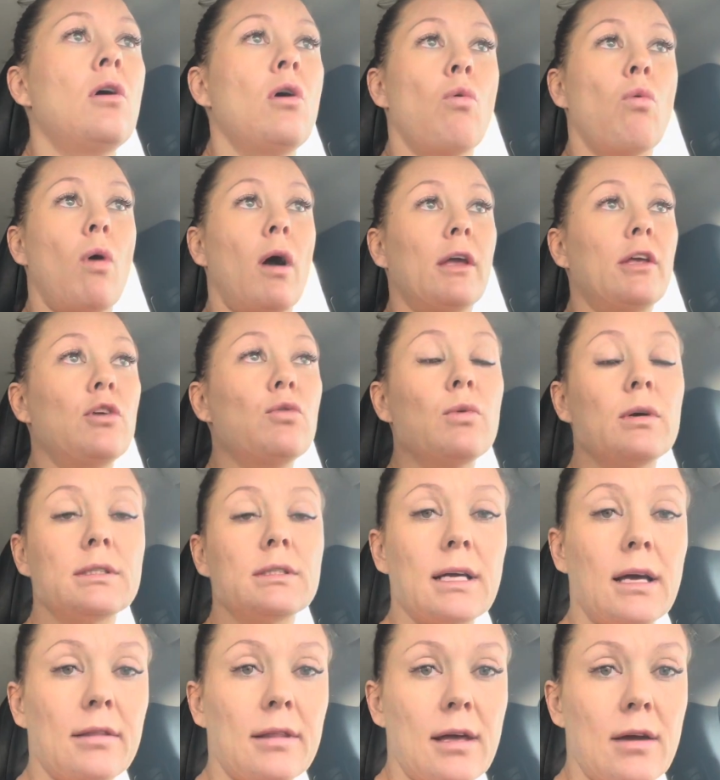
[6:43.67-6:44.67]
why you went
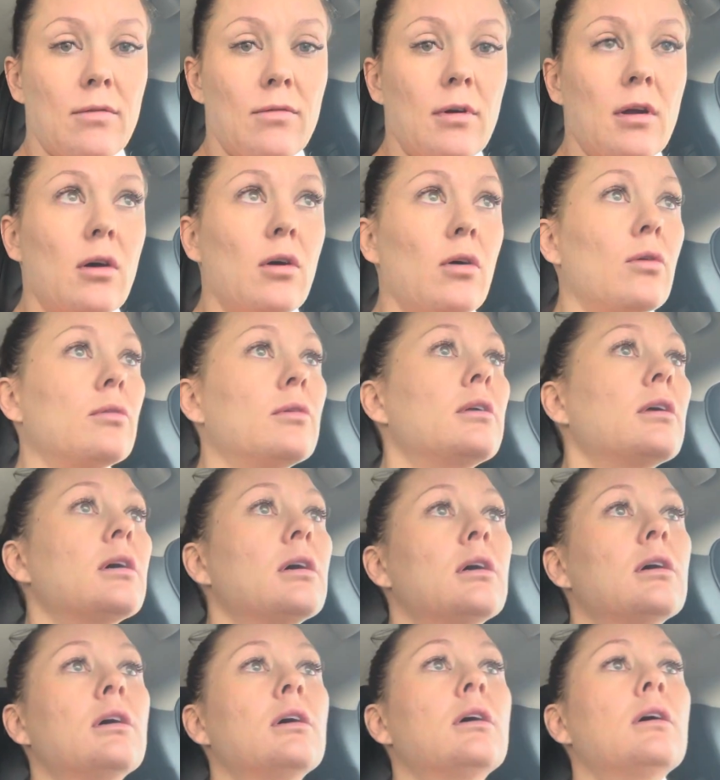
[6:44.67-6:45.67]
down that road.
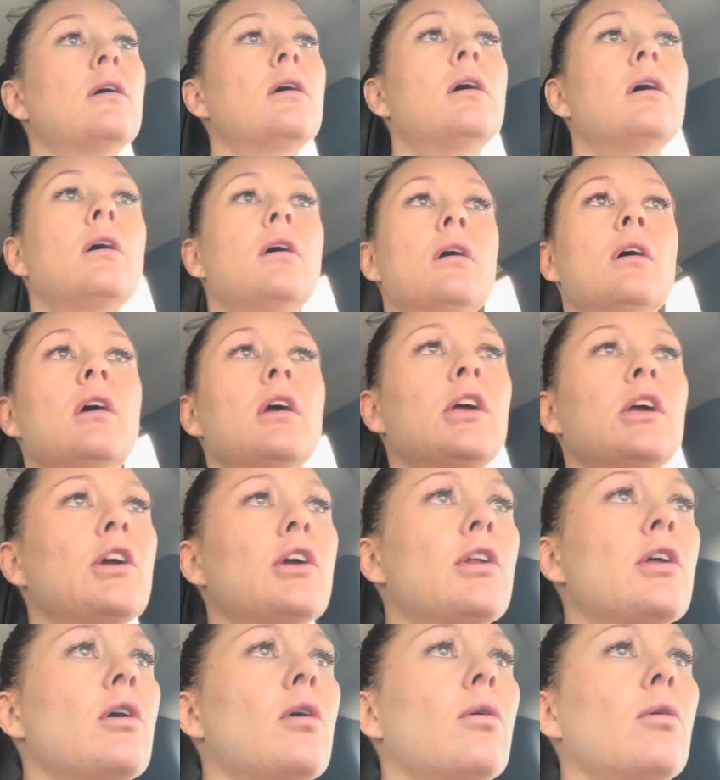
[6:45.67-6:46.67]

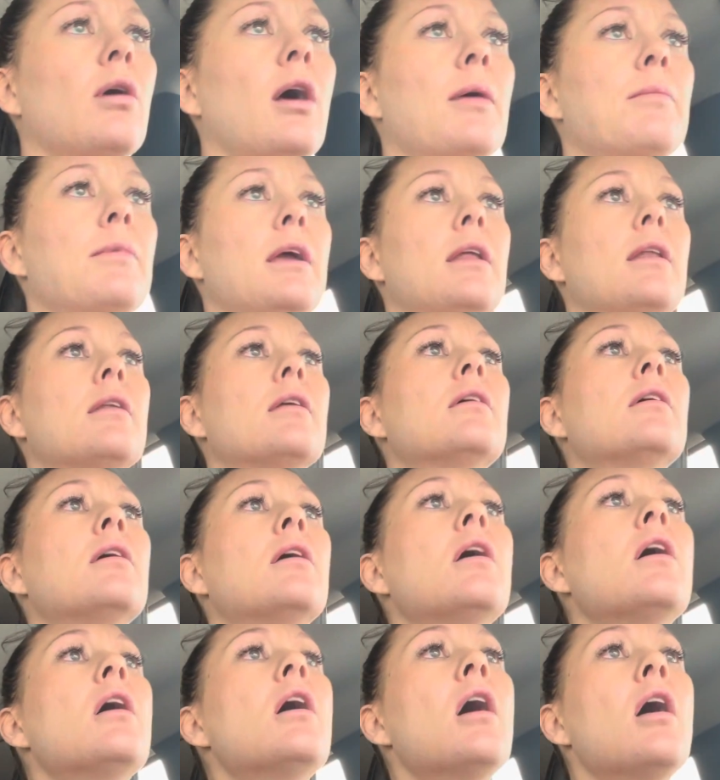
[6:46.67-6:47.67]
You know, I mean,
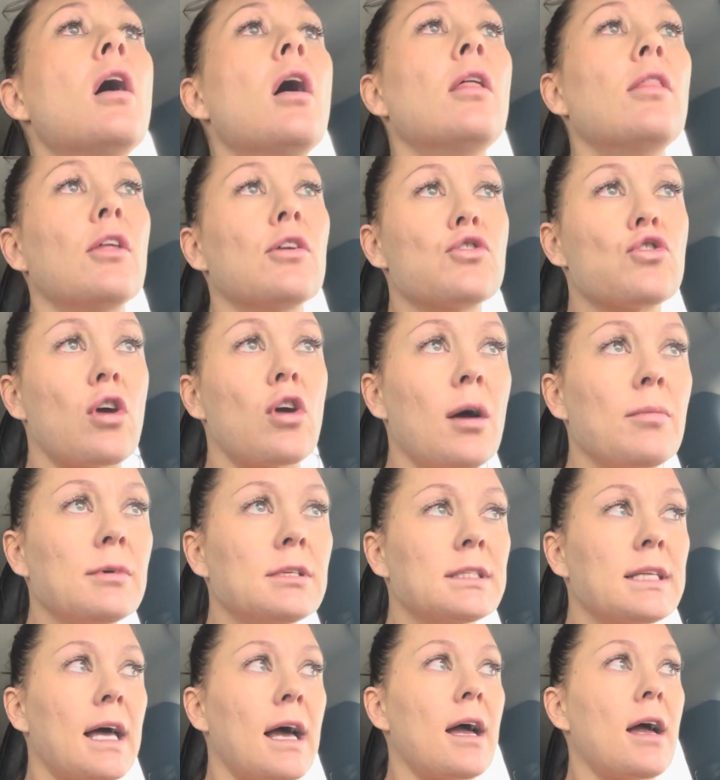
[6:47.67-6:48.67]
the
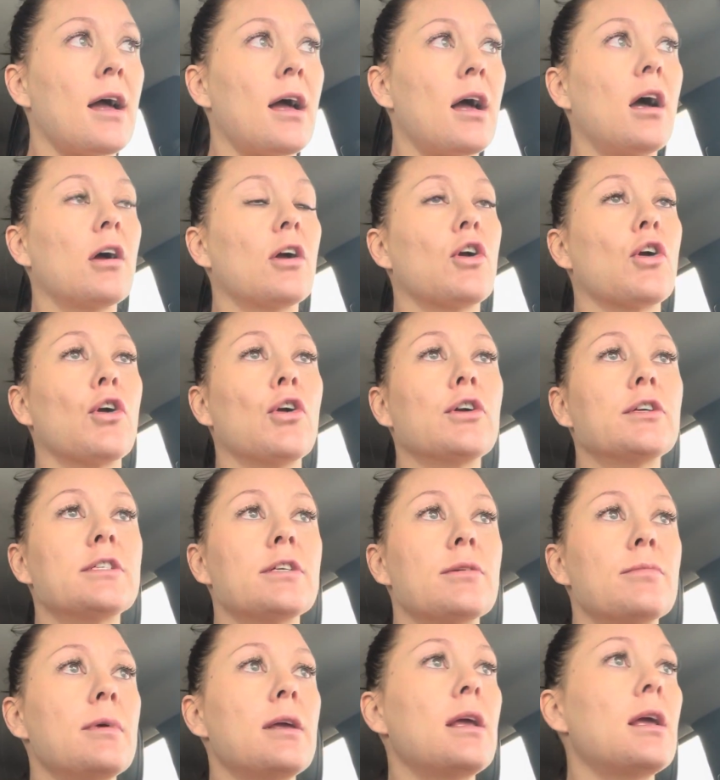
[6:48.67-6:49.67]
traumas that occurred
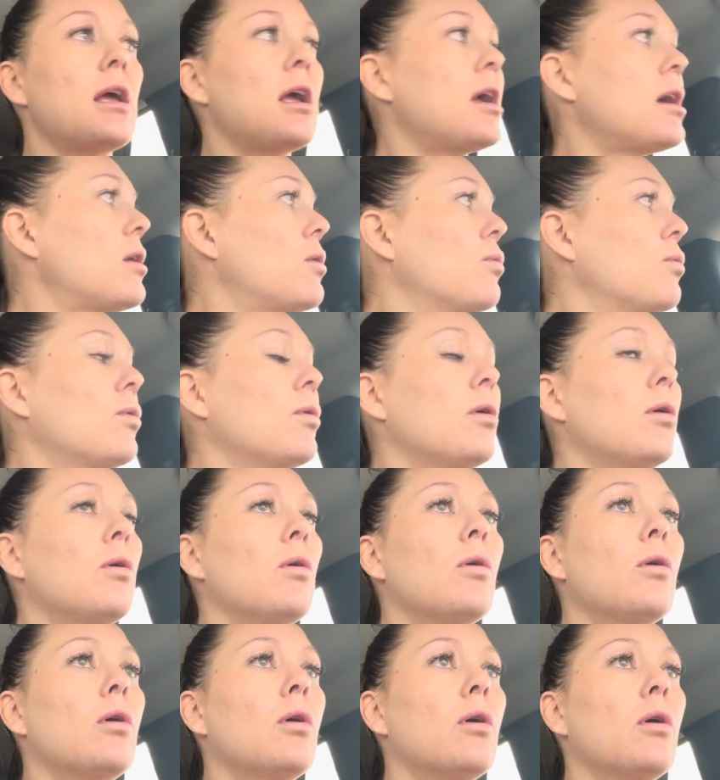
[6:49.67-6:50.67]
to me
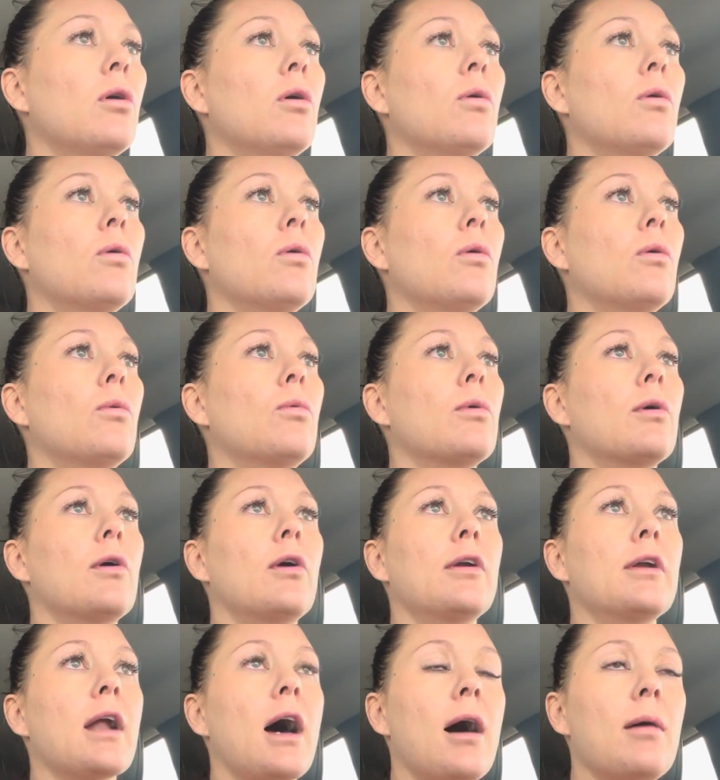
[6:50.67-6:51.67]

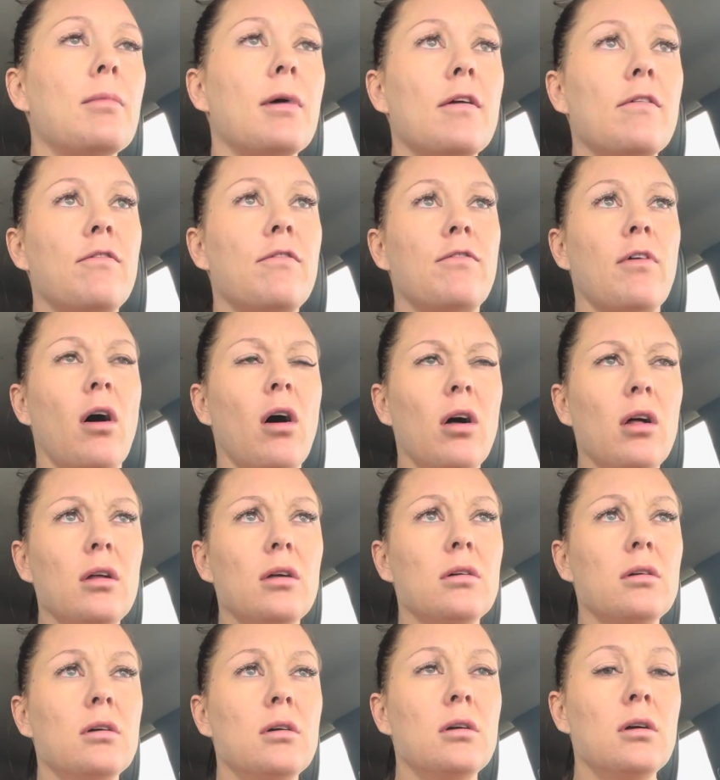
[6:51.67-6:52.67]
were not my
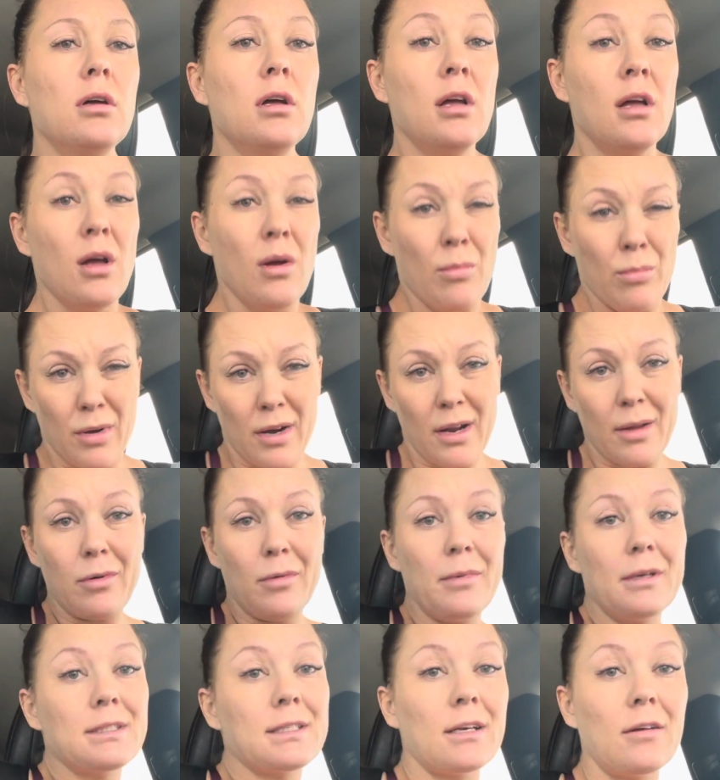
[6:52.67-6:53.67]
fault, but I
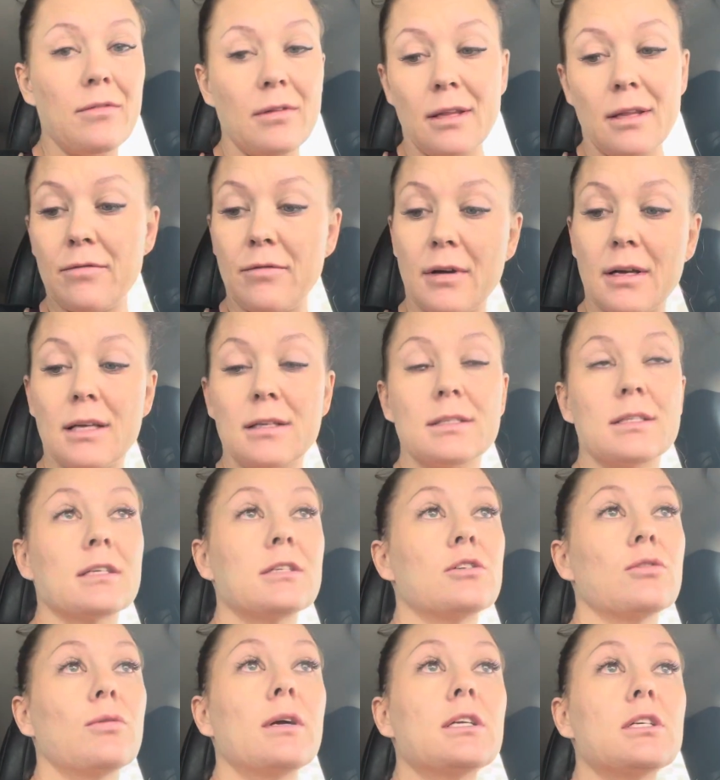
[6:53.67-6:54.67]
put myself in the fucking
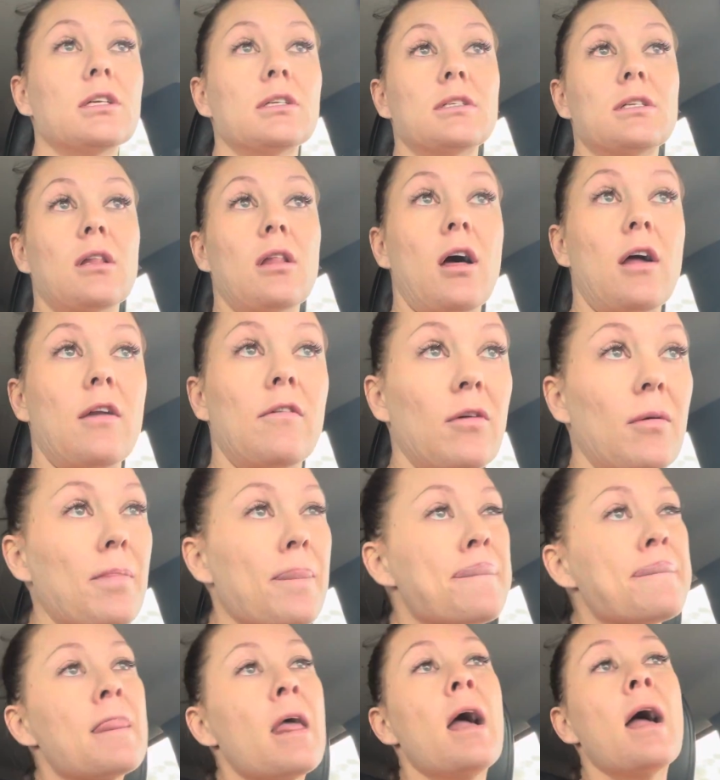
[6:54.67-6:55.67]
situations, a lot of them.
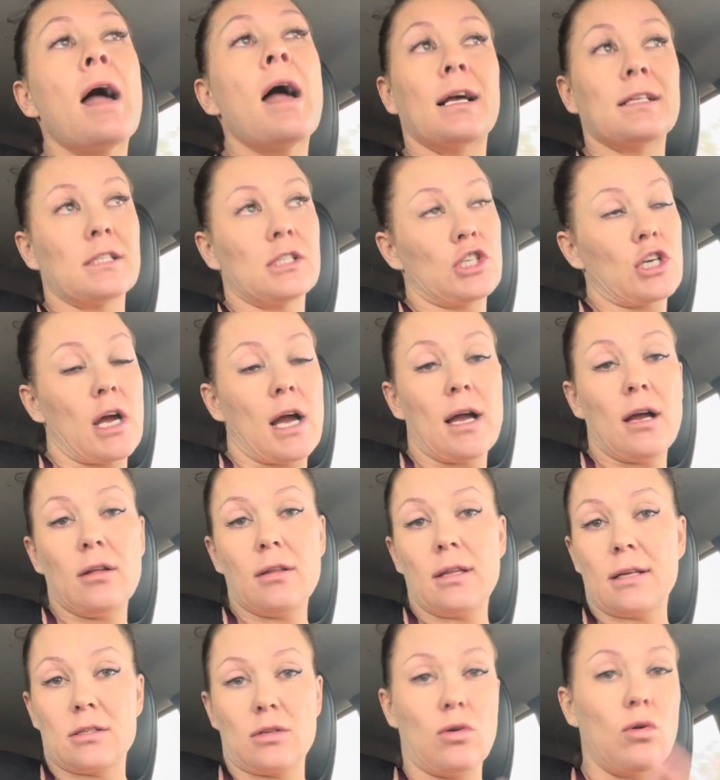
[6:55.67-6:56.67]
As a child,
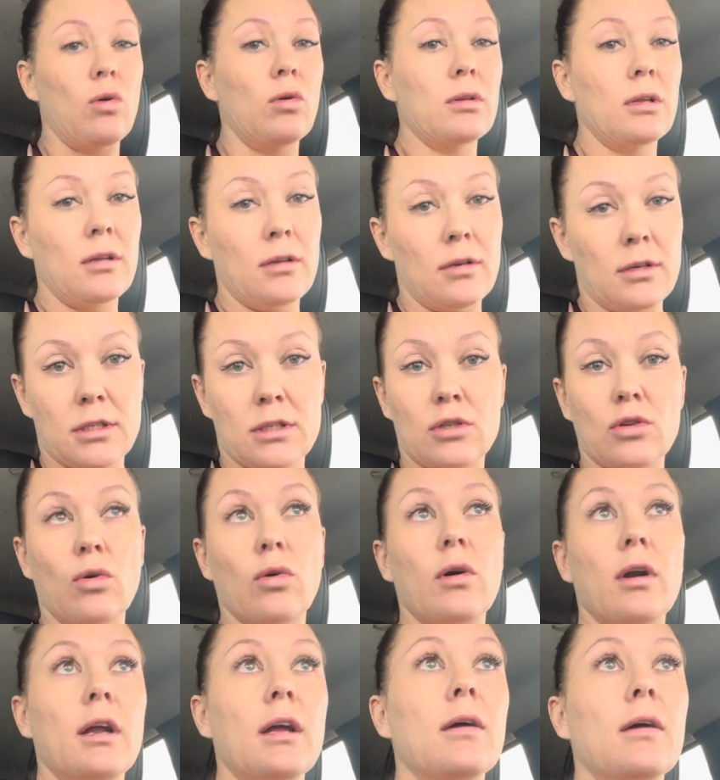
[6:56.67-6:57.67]
that's a whole nother
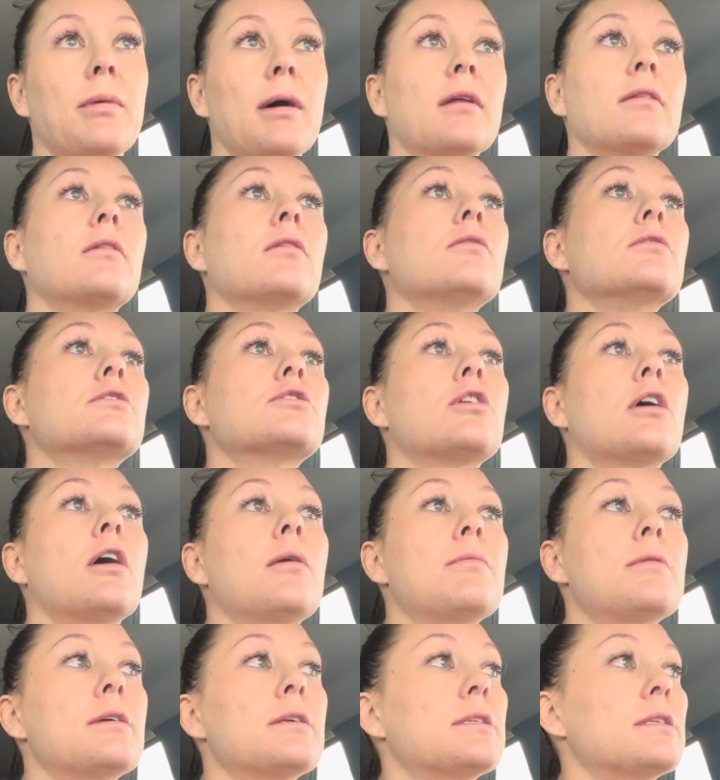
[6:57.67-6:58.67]
story about those
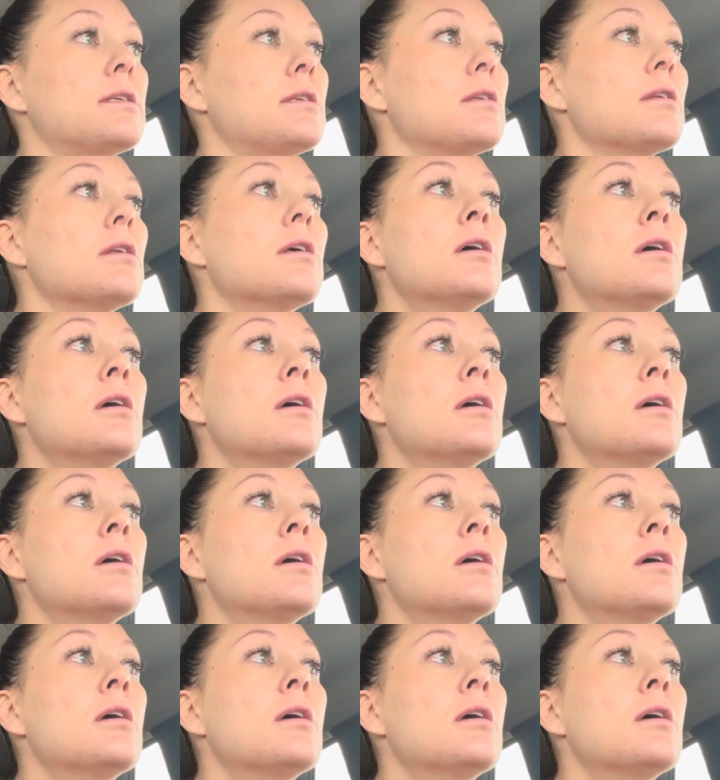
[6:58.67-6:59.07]
traumas, and